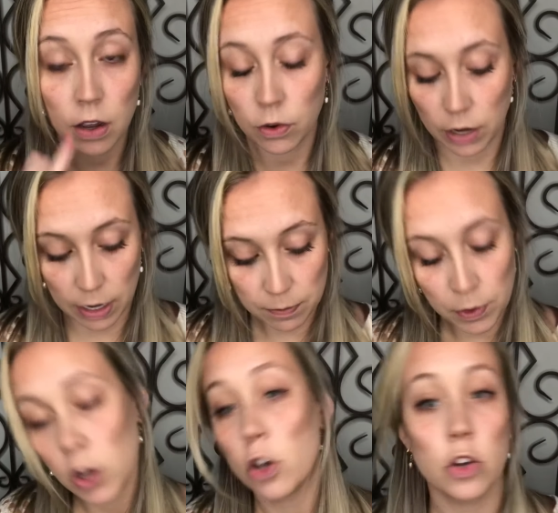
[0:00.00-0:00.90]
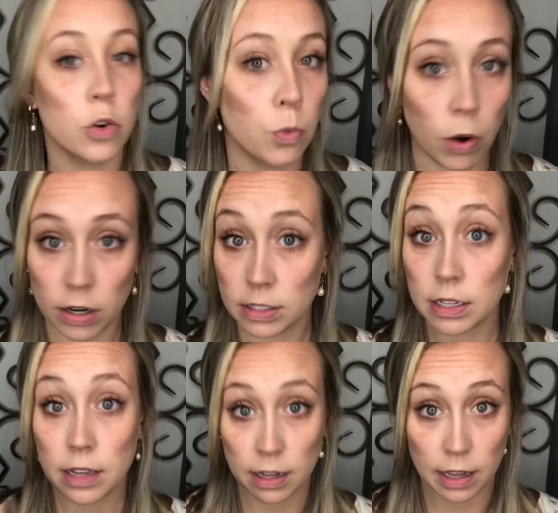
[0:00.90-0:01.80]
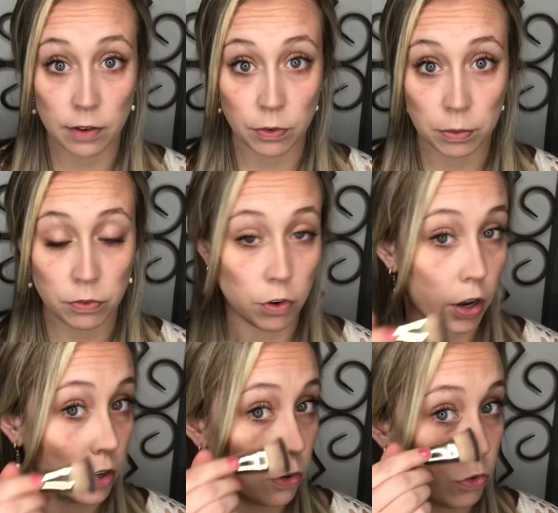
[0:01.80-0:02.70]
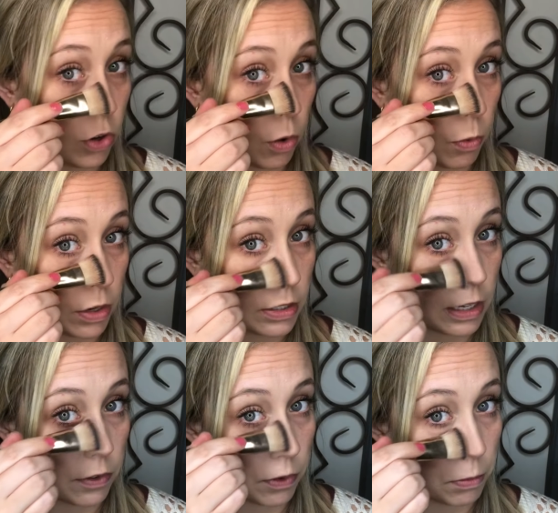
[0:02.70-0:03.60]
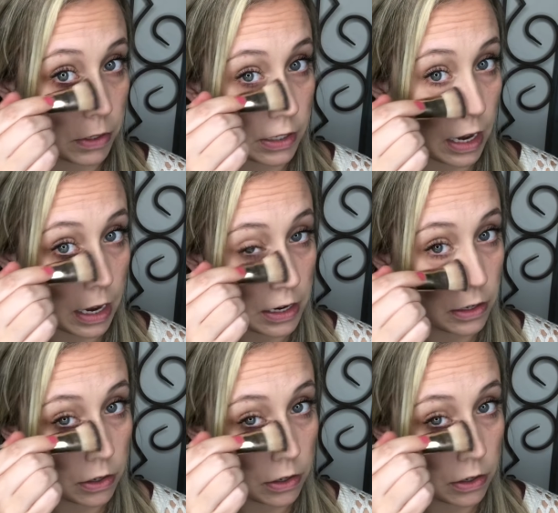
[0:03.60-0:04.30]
Okay, you want to see that line from the front. You don't want to see it from the side.